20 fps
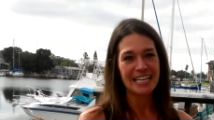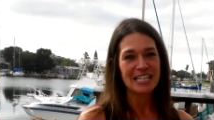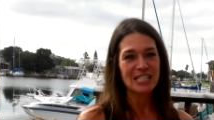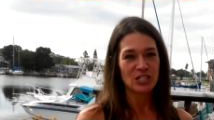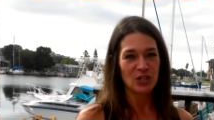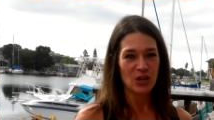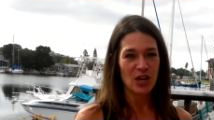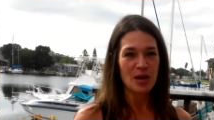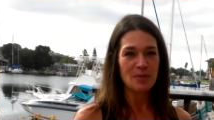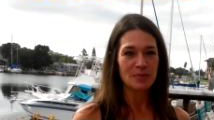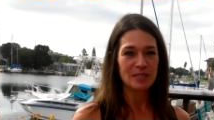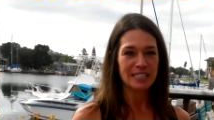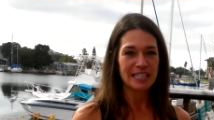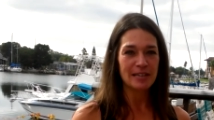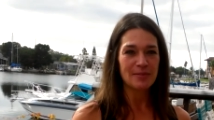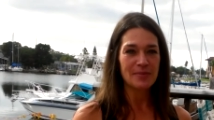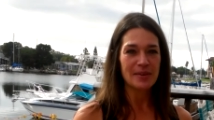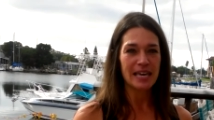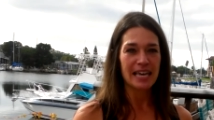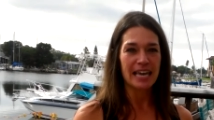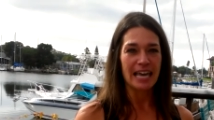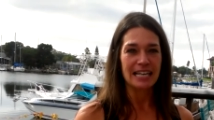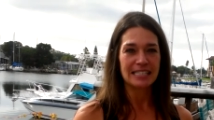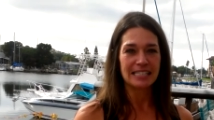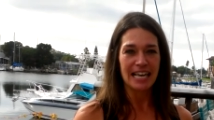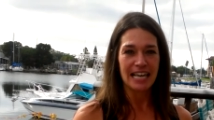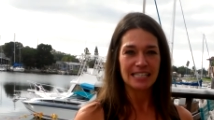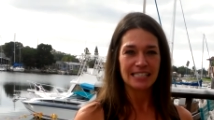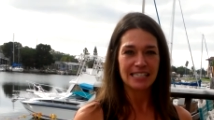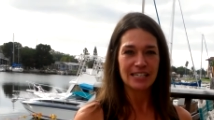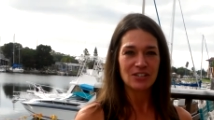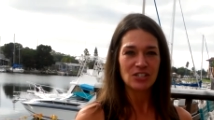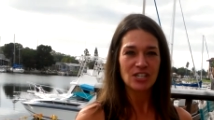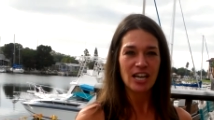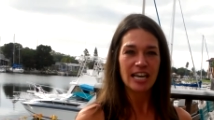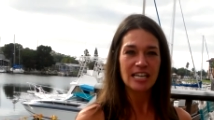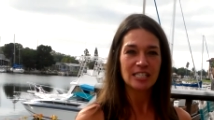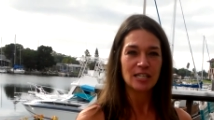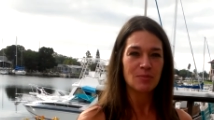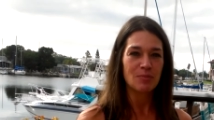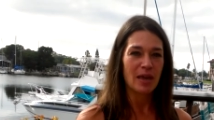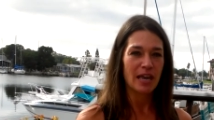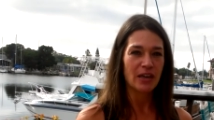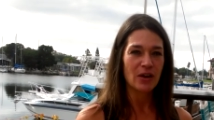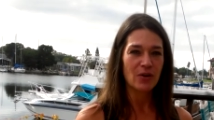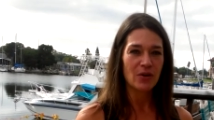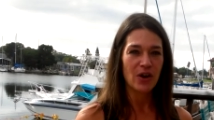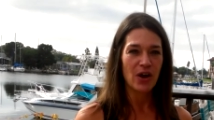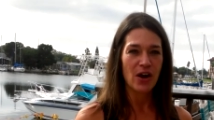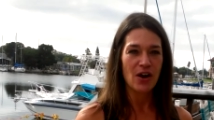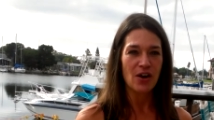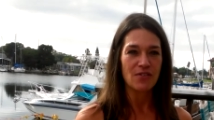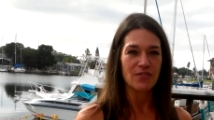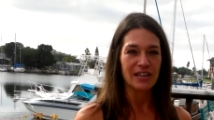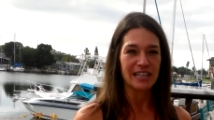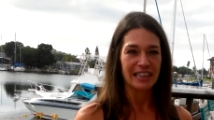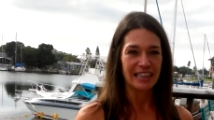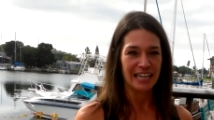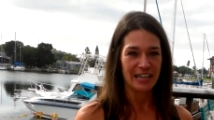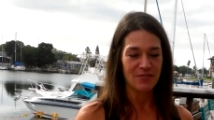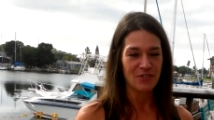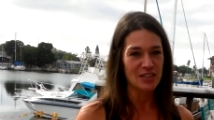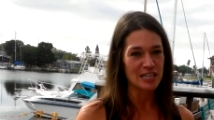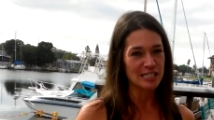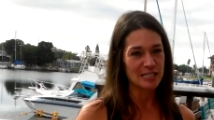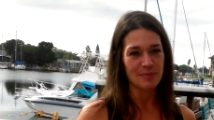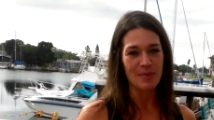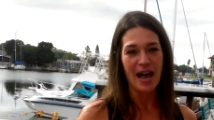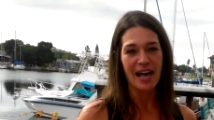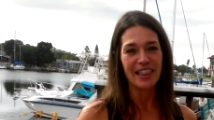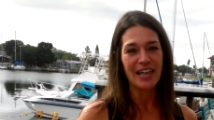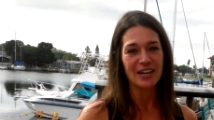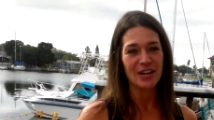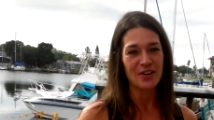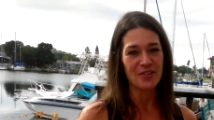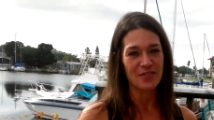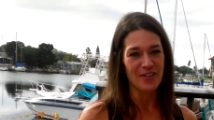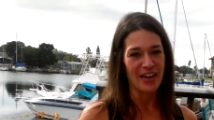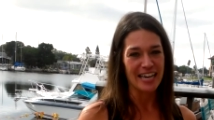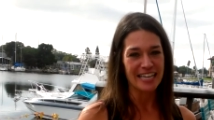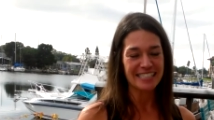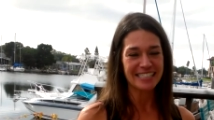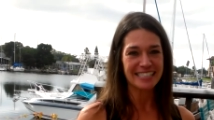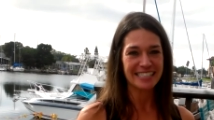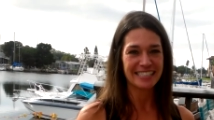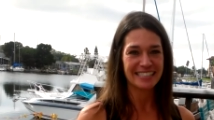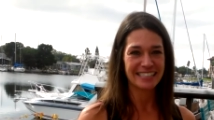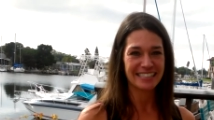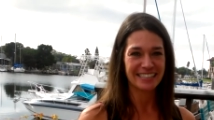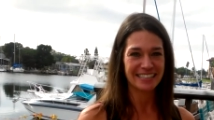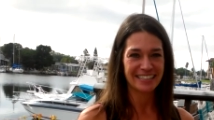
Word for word: So come see me at Sassy O'Shea's in Mango Cove and leave with a smile on your face.